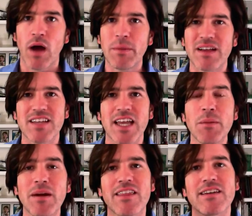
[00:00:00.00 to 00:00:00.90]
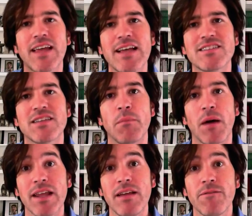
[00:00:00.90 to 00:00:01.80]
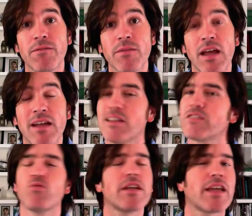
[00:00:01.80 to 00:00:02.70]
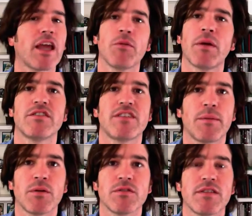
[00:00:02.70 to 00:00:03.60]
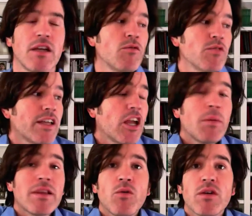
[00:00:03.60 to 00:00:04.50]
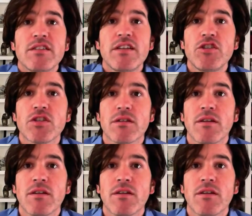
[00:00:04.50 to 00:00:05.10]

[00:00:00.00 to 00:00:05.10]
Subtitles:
Because anybody that takes the money doesn't really care about Zappos. They don't really care about that organization.